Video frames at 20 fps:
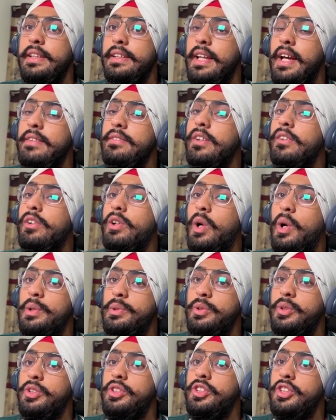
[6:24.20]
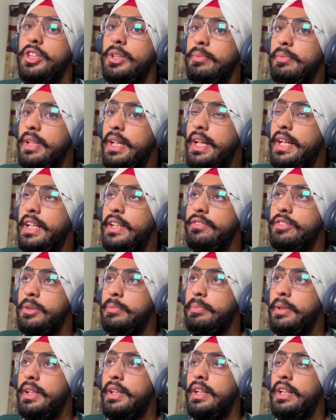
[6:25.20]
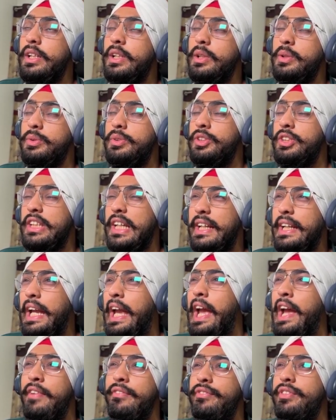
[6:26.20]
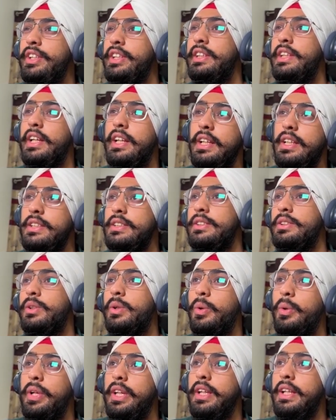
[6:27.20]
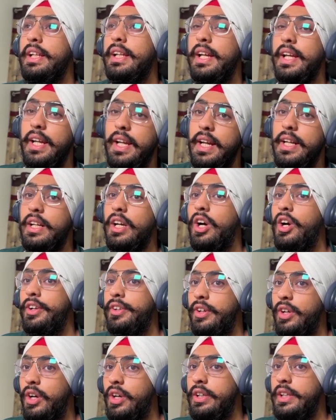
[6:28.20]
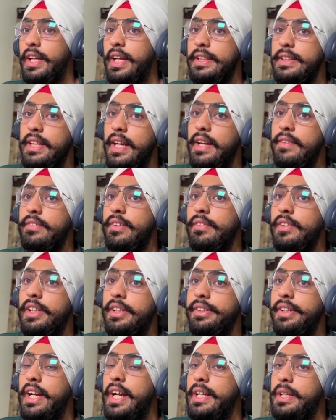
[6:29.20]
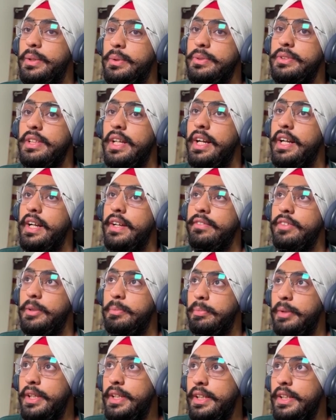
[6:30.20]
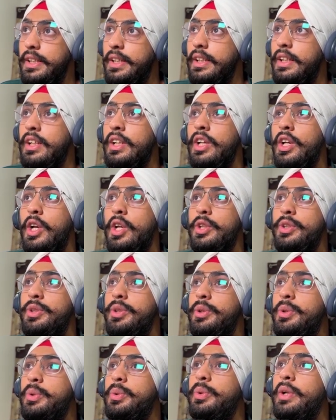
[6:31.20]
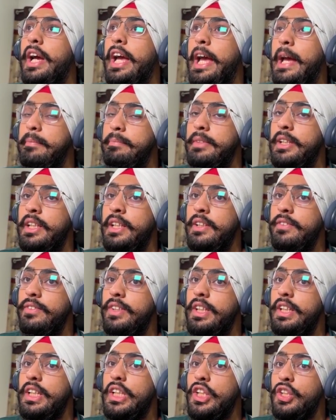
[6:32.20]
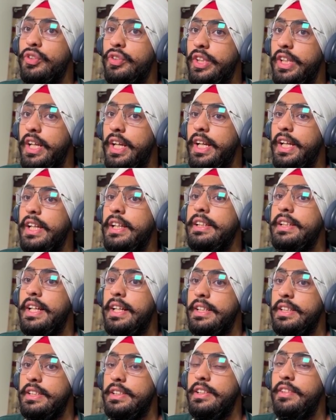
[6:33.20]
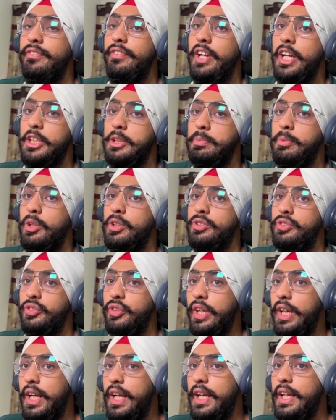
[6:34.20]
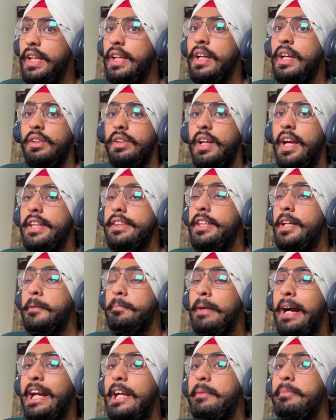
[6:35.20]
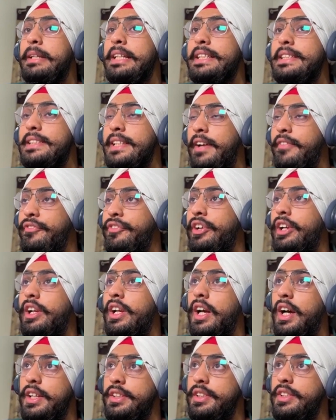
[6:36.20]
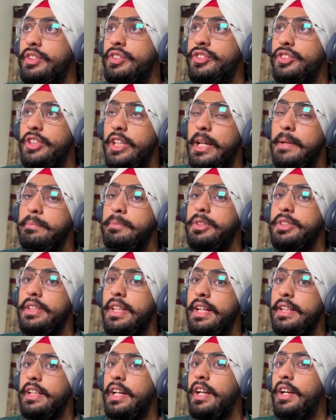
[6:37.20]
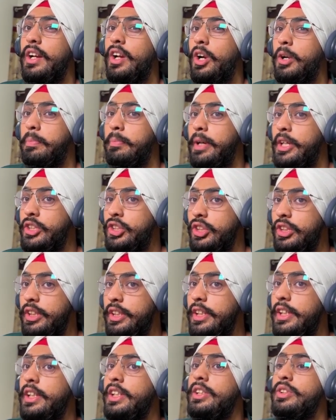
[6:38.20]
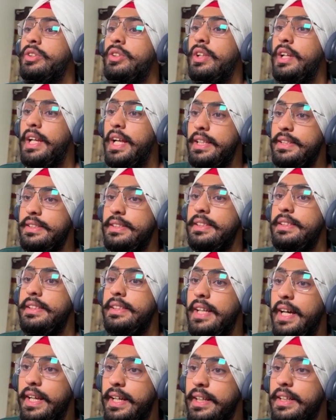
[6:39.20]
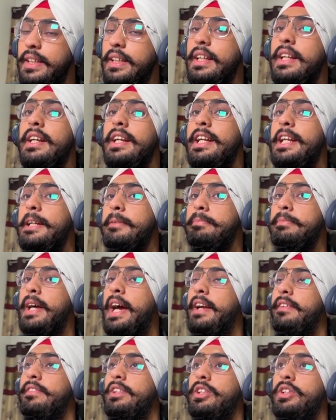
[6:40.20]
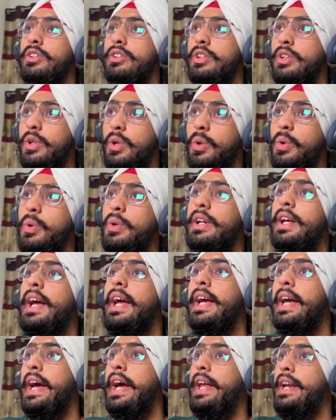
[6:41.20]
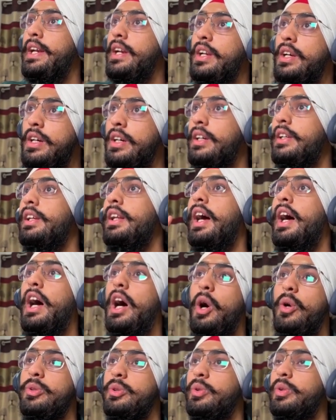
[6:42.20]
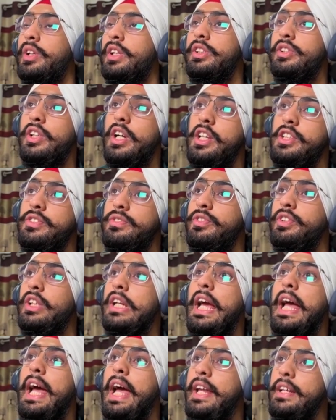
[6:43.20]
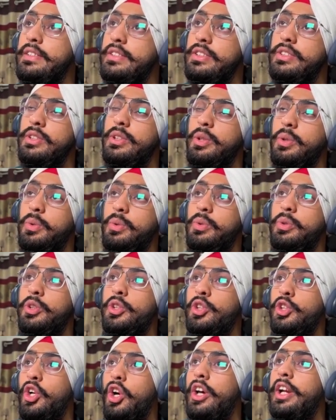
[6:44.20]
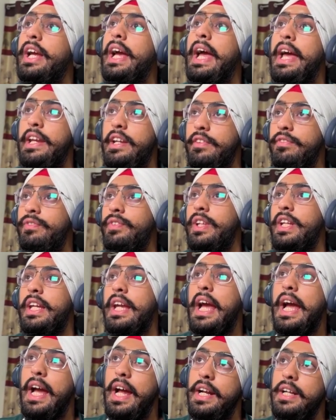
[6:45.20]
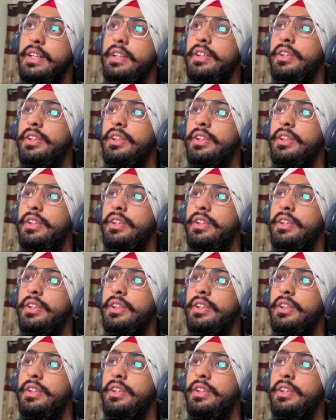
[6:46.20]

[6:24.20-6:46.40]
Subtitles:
Then we will also simulate our bundle to check everything is going great or not. And then we will try to send our bundle through MEV relay, that is the Flashbots relay. And there might be several other steps that are not mentioned here. So let's directly deep dive into the code and learn how you can transfer and rescue your NFT and